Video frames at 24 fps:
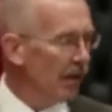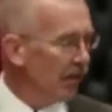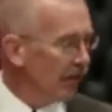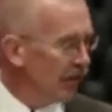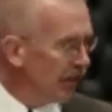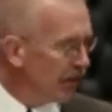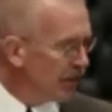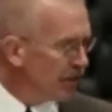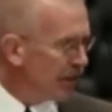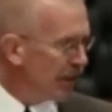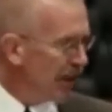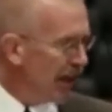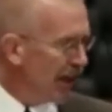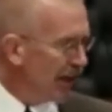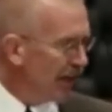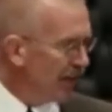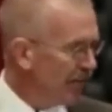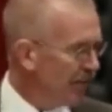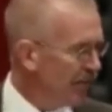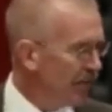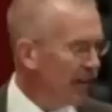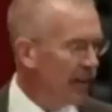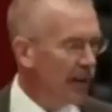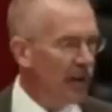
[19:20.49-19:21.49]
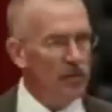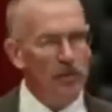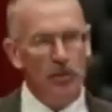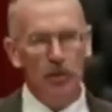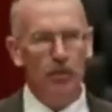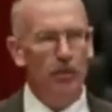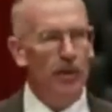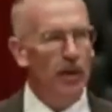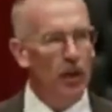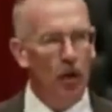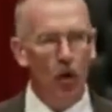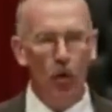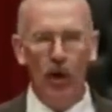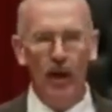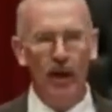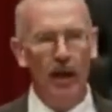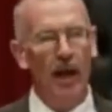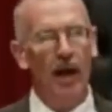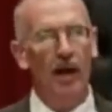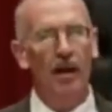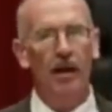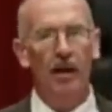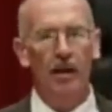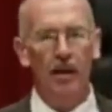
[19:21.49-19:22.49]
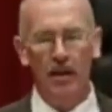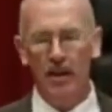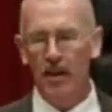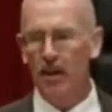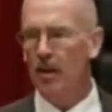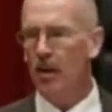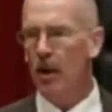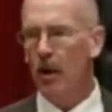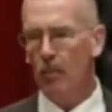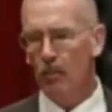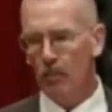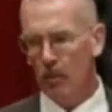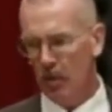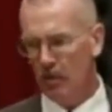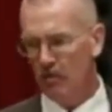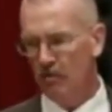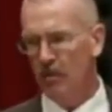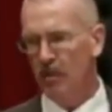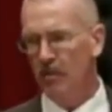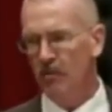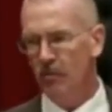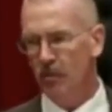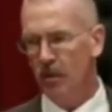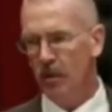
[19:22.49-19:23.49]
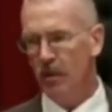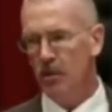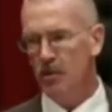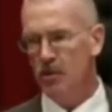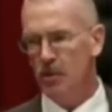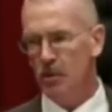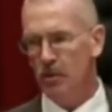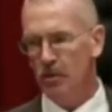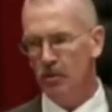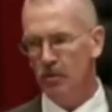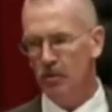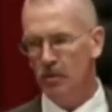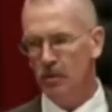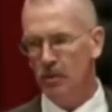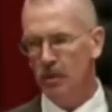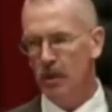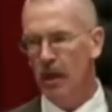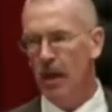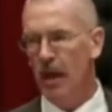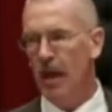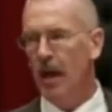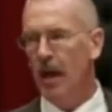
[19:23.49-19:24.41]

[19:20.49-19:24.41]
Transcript: This kind of thing should be going on a number of different issues.